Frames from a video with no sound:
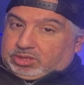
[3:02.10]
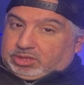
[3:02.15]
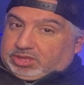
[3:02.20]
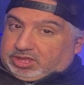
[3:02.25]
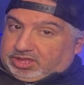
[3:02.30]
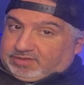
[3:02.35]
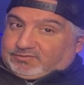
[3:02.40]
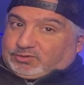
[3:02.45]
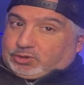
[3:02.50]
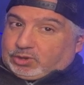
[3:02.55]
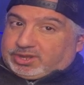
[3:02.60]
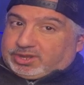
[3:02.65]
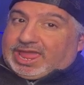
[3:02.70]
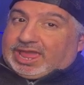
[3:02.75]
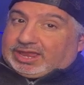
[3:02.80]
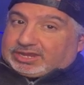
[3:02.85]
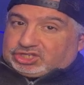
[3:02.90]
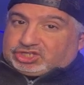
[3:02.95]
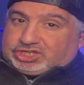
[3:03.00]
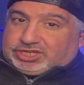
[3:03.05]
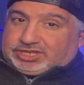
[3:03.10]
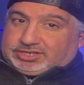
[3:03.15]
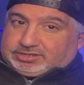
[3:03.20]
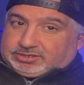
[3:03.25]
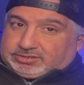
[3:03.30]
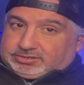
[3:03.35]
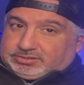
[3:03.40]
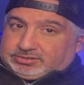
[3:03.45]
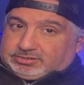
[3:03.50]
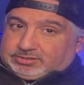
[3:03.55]
if you're negligent
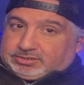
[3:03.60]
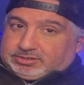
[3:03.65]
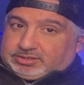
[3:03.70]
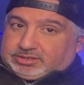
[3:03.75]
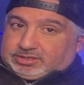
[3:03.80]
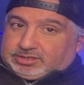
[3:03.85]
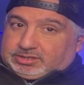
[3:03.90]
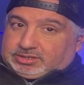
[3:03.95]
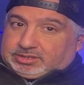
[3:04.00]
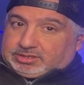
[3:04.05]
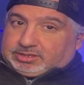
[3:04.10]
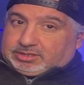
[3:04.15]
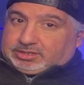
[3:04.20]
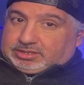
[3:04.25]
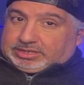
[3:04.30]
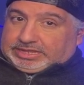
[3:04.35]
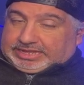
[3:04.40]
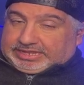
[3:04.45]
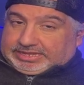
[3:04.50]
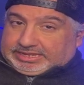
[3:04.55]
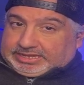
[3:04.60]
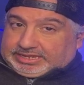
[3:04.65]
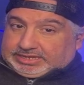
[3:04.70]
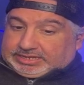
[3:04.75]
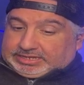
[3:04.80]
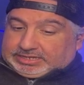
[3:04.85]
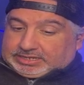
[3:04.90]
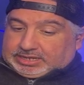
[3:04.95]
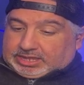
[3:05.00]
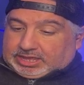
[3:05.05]

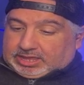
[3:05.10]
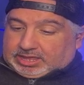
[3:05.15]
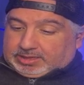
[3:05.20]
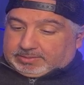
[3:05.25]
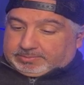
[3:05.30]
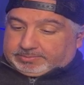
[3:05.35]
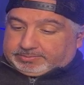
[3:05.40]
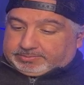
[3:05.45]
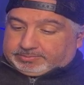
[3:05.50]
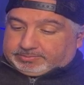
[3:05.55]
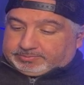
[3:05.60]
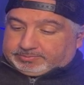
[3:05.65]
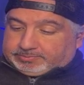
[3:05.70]
in um,